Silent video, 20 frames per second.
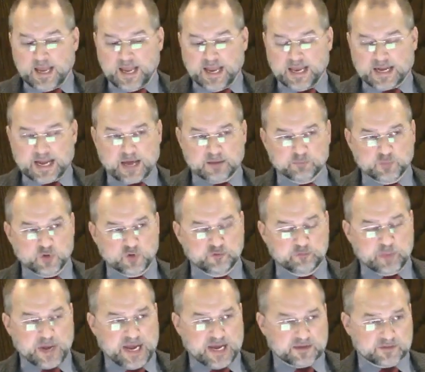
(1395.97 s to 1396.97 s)
and I
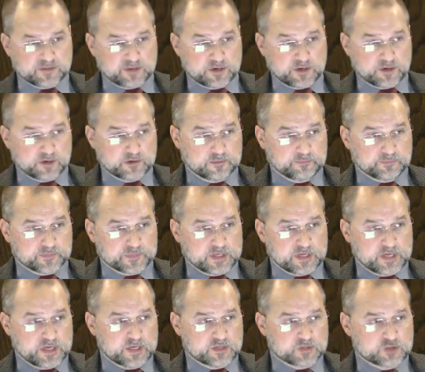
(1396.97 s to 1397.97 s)
moved back there
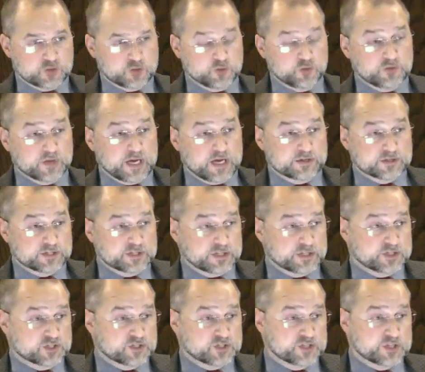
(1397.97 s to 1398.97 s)
in
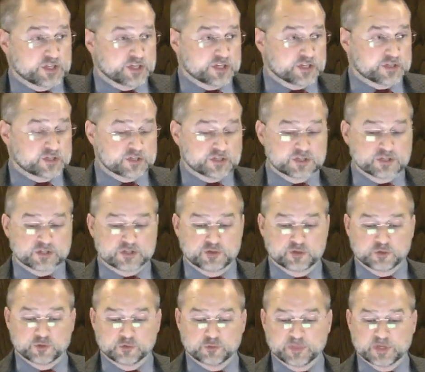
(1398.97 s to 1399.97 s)
2006
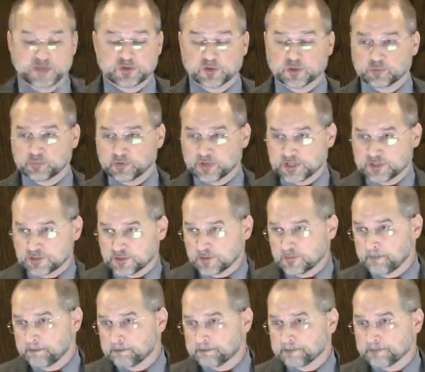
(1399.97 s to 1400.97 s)
to be their preacher.
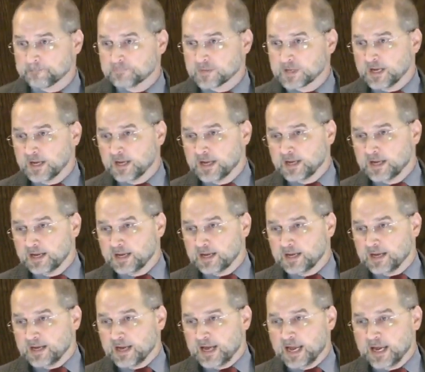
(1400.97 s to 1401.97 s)

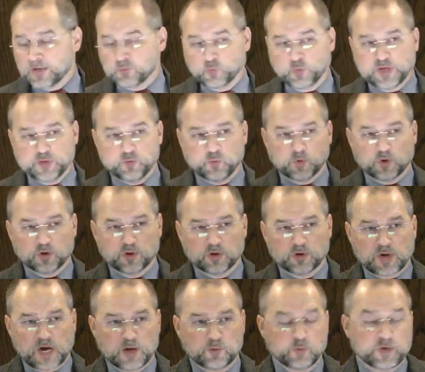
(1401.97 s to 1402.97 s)
And we
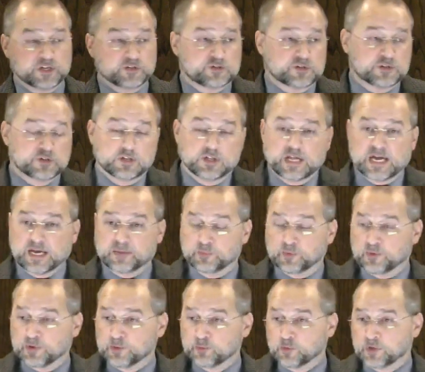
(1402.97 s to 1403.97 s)
were, I went into the
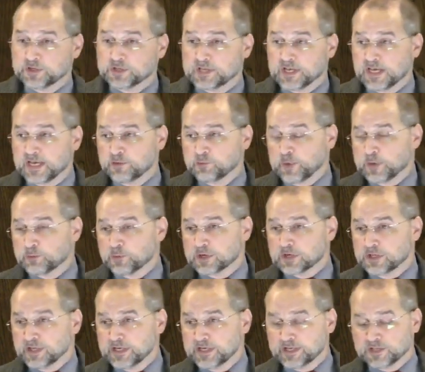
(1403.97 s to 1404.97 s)
library one day, we were
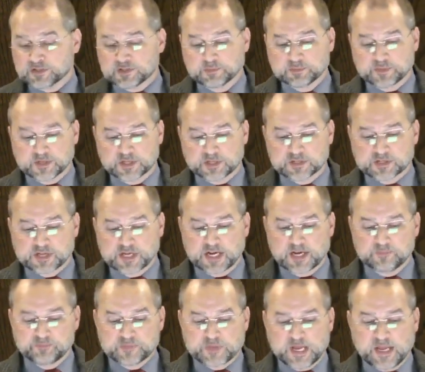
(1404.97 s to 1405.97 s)
cleaning some things
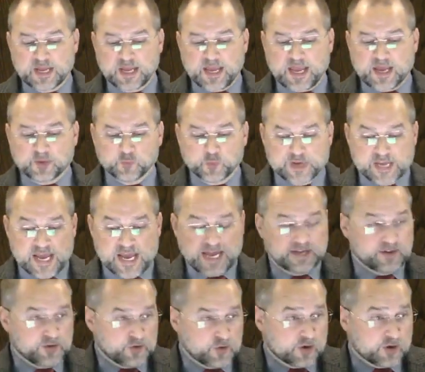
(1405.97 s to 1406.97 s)
out, and we
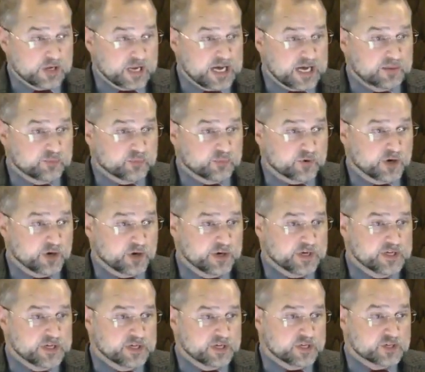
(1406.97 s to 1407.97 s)
had in our
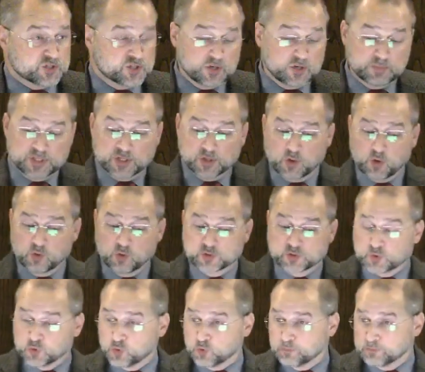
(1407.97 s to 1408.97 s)
library some of the
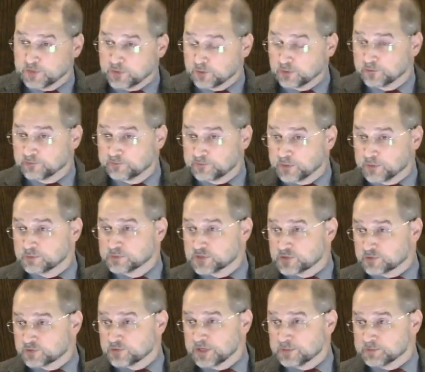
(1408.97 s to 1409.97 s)
old Jule Miller film
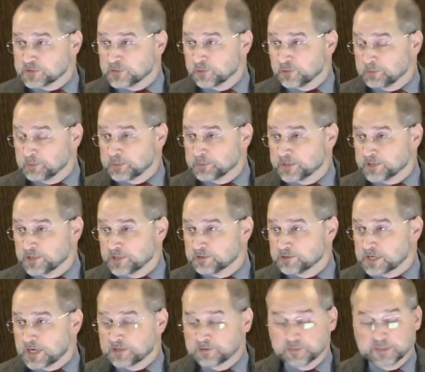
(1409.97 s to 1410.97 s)
strips. You remember
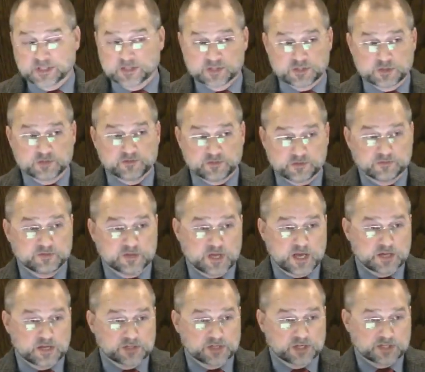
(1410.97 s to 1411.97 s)
those? I don't mean the, the
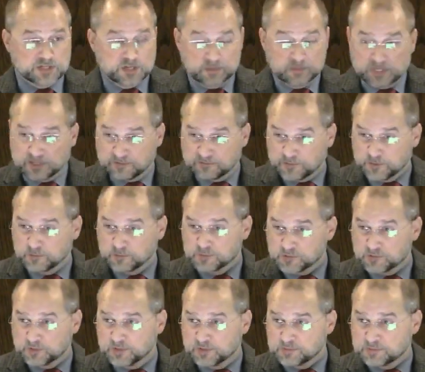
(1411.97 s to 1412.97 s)
VHS, I mean the film
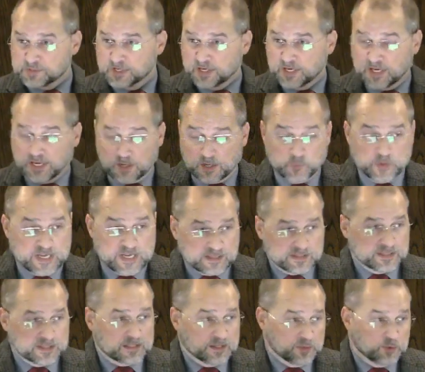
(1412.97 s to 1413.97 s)
strips, and we
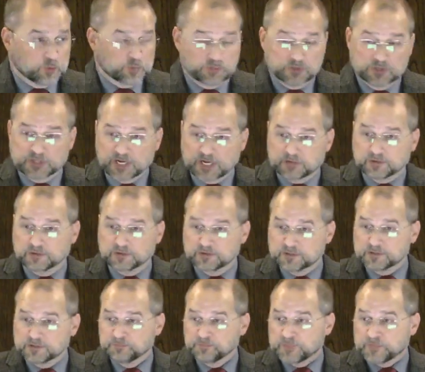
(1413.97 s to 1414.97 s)
had the little
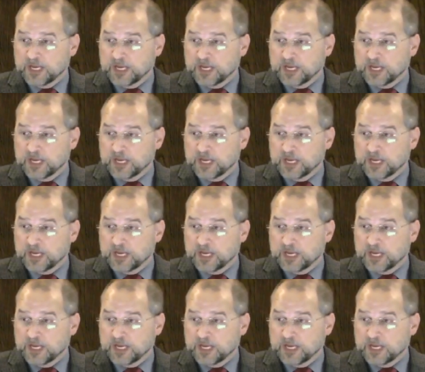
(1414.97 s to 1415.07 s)
projectors.